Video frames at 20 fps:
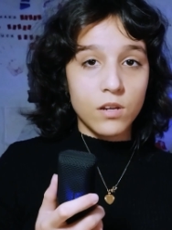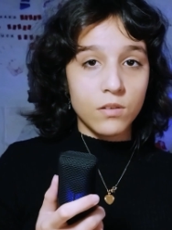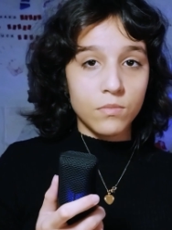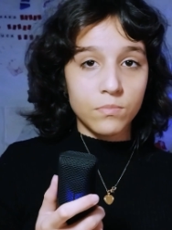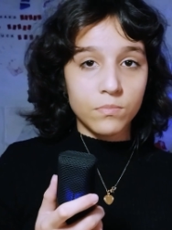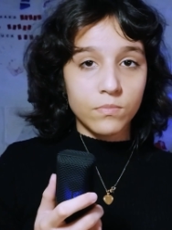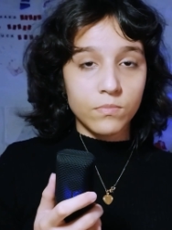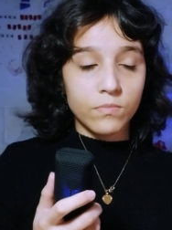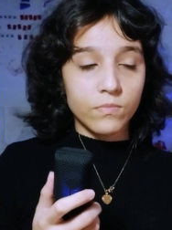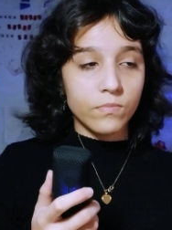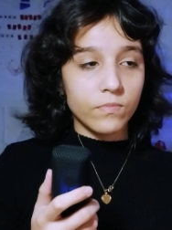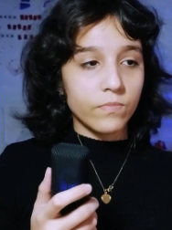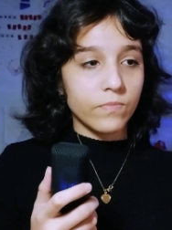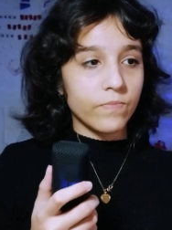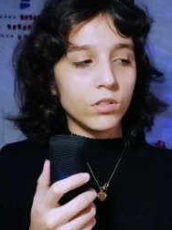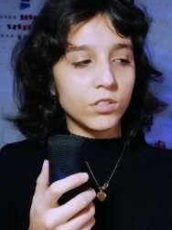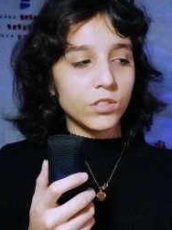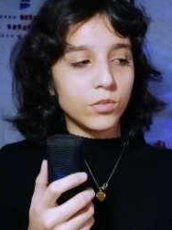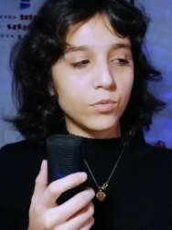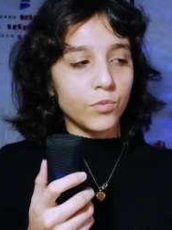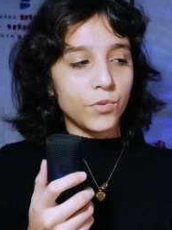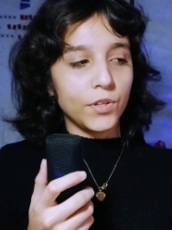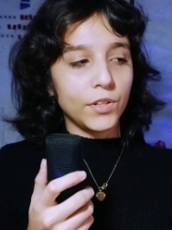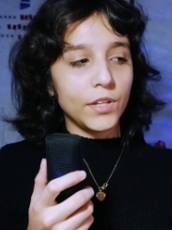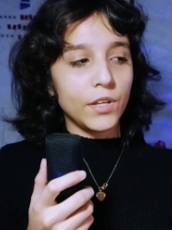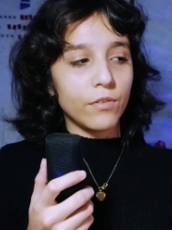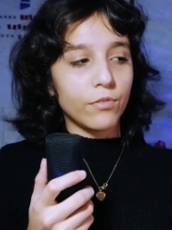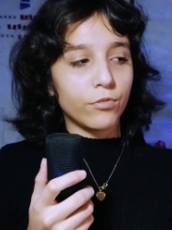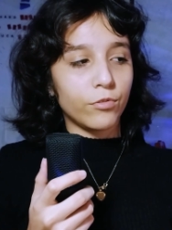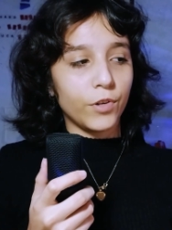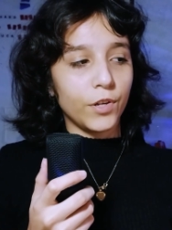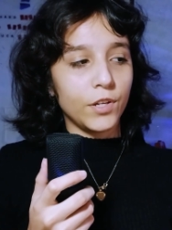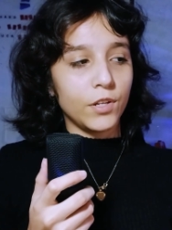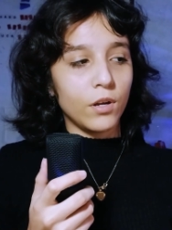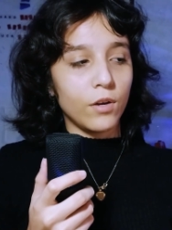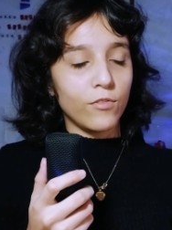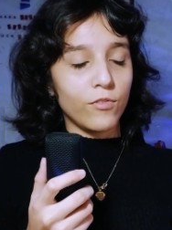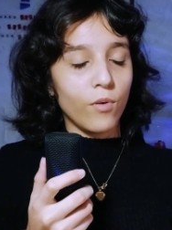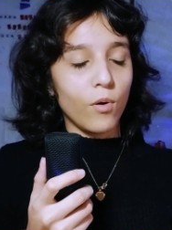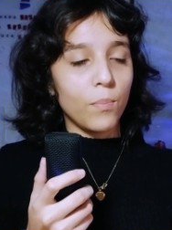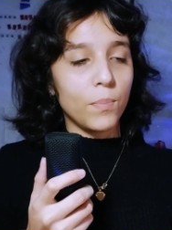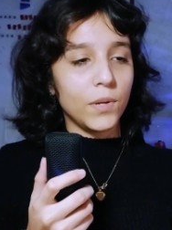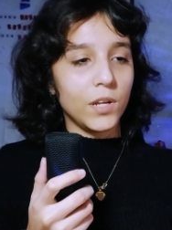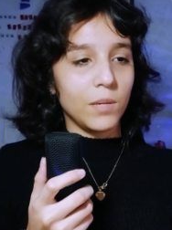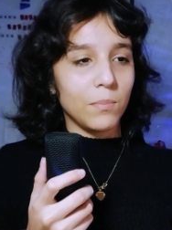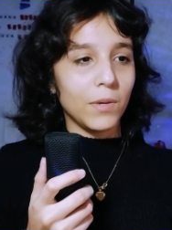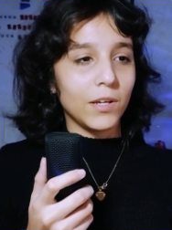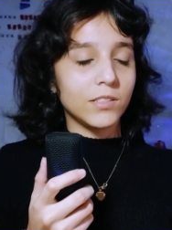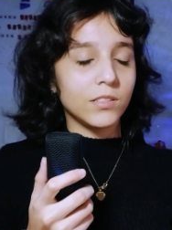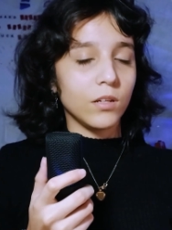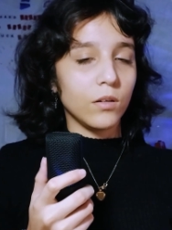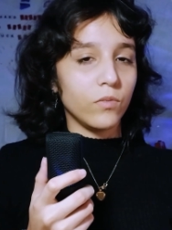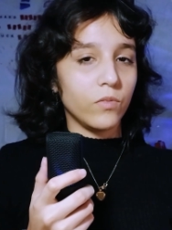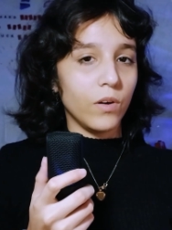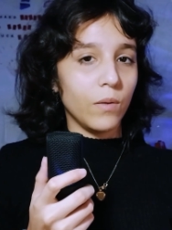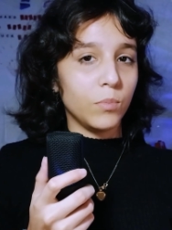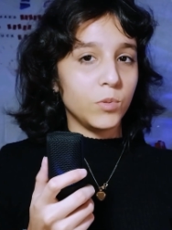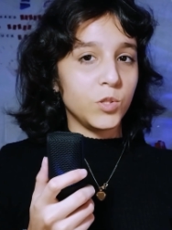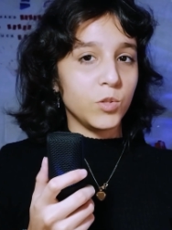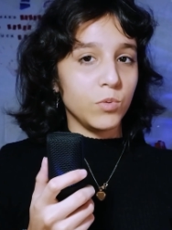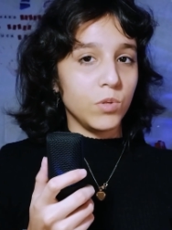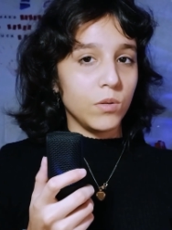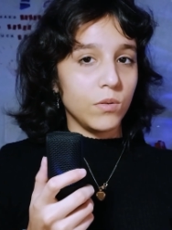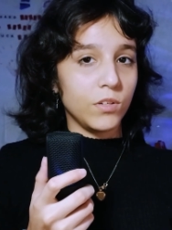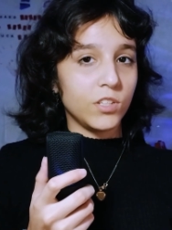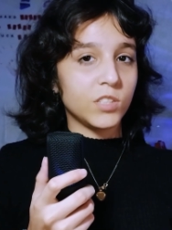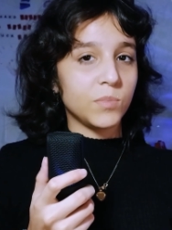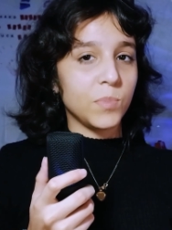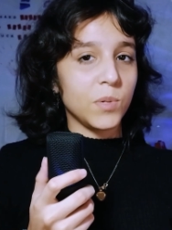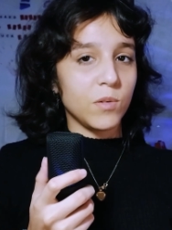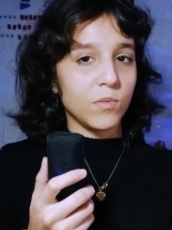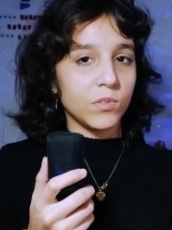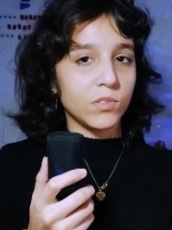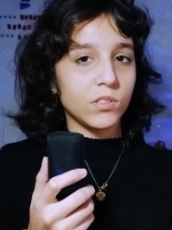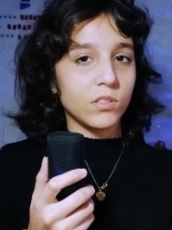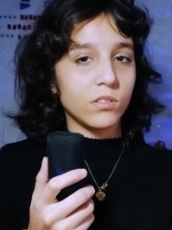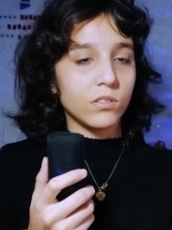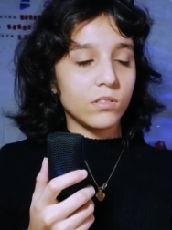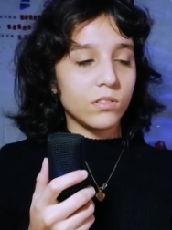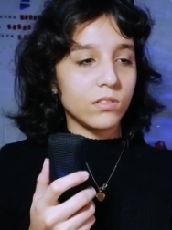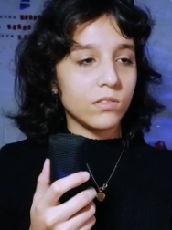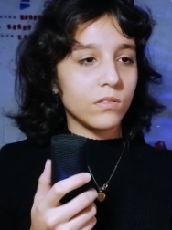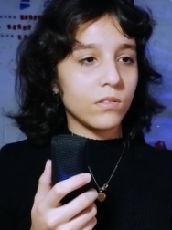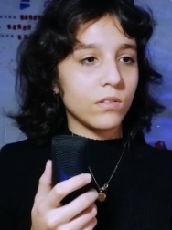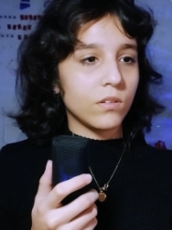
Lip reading: of time, I was really afraid of opening myself up to new experiences.